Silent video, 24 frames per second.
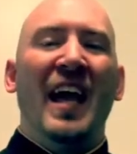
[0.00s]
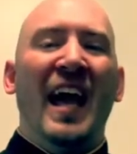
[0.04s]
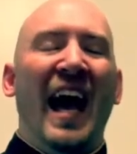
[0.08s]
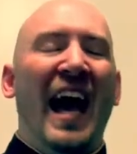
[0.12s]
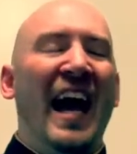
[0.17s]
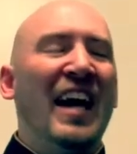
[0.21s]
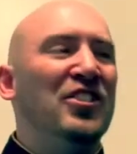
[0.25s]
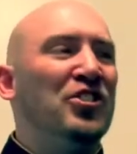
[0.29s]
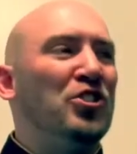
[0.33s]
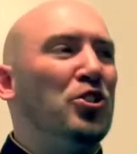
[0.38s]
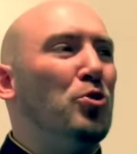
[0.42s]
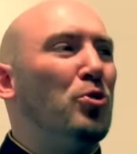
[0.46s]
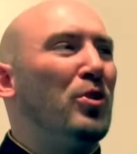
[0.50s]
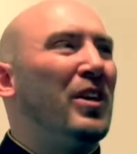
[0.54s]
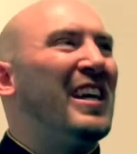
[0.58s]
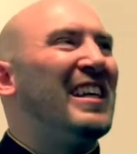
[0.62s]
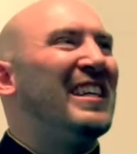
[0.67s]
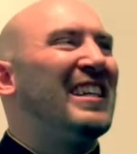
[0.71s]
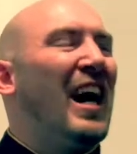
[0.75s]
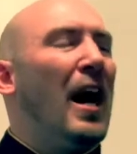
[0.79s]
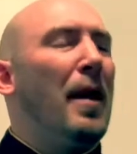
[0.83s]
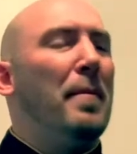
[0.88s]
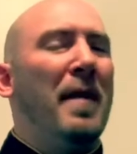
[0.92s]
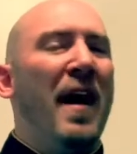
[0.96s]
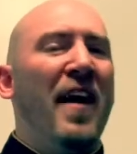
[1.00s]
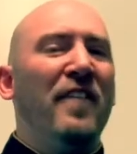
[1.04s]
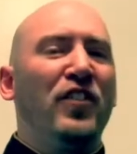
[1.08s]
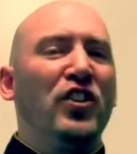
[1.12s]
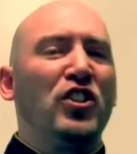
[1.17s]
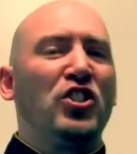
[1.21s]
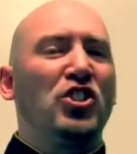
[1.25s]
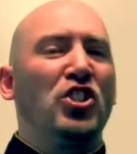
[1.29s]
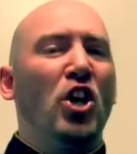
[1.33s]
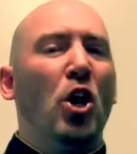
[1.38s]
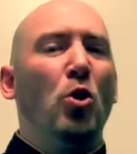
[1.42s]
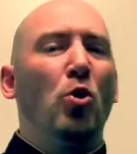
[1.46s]
as you can come ever
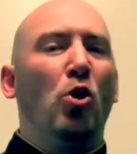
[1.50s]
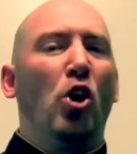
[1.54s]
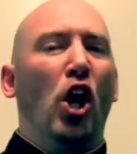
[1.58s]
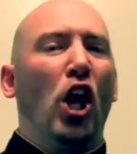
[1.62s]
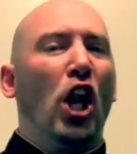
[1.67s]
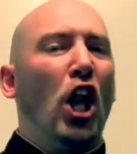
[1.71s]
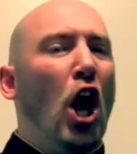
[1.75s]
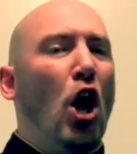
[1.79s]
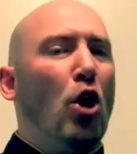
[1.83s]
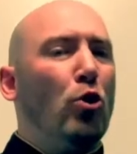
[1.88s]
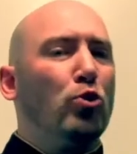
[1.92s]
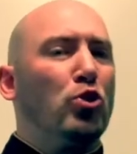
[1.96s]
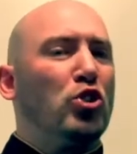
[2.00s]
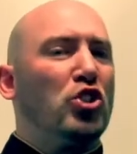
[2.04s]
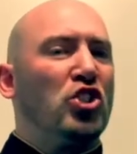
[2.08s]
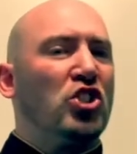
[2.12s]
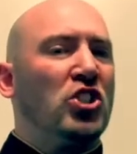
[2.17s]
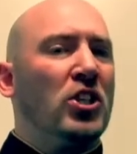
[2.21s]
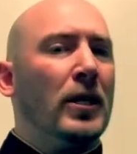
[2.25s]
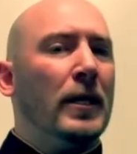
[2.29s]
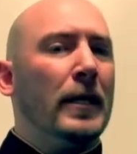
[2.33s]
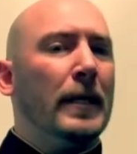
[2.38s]
so close